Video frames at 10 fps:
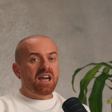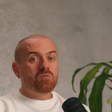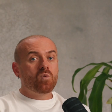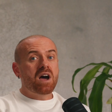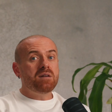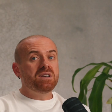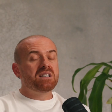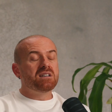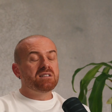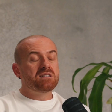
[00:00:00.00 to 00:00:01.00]
And why?
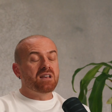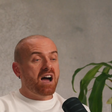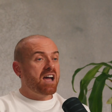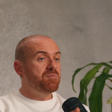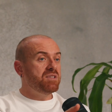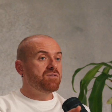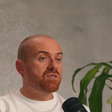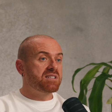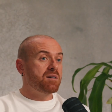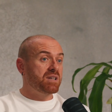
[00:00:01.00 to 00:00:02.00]
Because IMT,
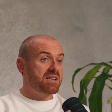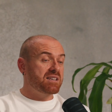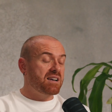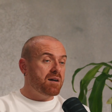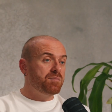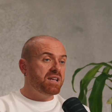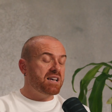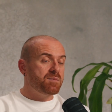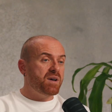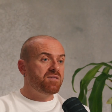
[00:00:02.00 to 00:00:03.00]
for example, as a company,
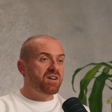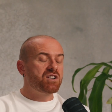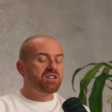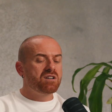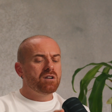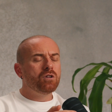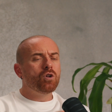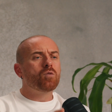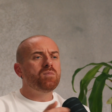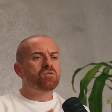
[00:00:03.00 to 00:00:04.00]
as a manufacturer,
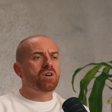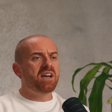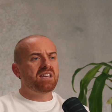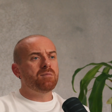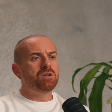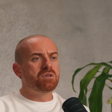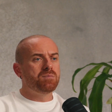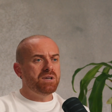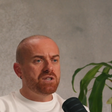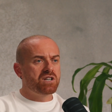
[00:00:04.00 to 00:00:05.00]
long before I came into
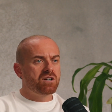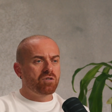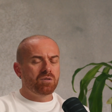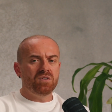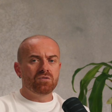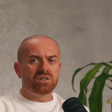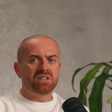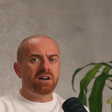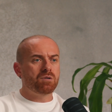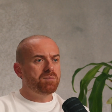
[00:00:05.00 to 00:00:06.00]
the picture, or before
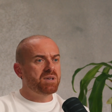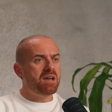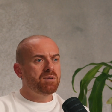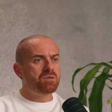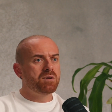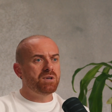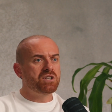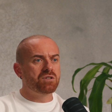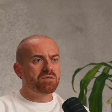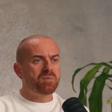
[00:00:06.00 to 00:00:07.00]
TerraQUIP came into the
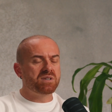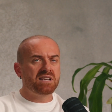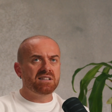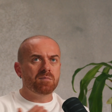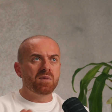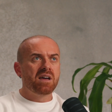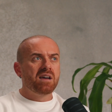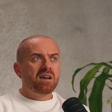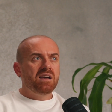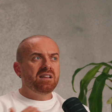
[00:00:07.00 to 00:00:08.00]
picture to represent them,
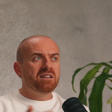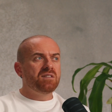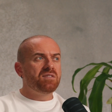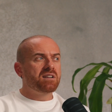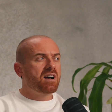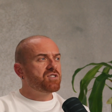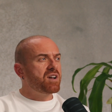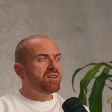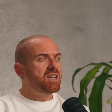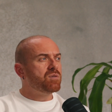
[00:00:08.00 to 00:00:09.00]
in a different
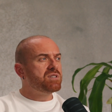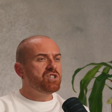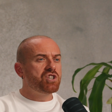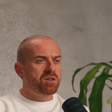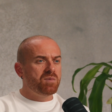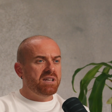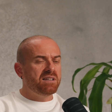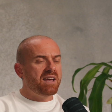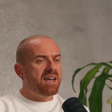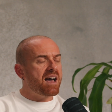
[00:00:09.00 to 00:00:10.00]
country, I think it was in Germany,
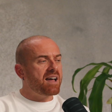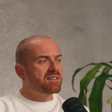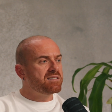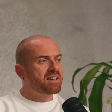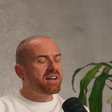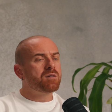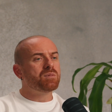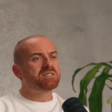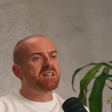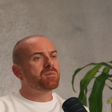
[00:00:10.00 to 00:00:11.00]
they had a
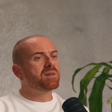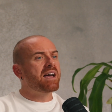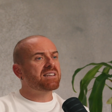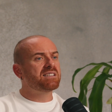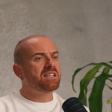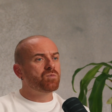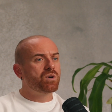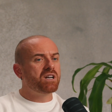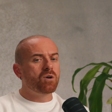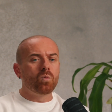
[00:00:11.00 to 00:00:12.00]
terrible, terrible accident
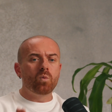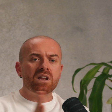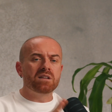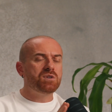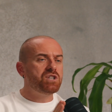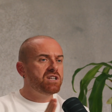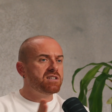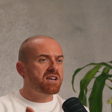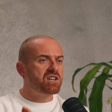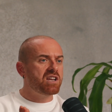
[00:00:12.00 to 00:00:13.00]
where one of the
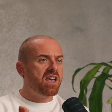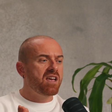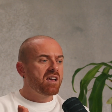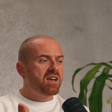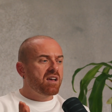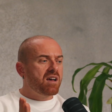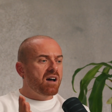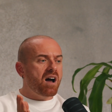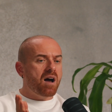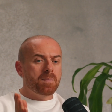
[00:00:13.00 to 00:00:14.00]
machines actually
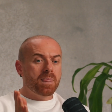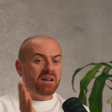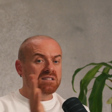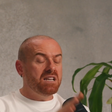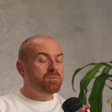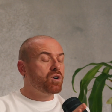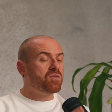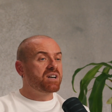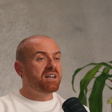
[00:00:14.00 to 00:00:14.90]
tipped over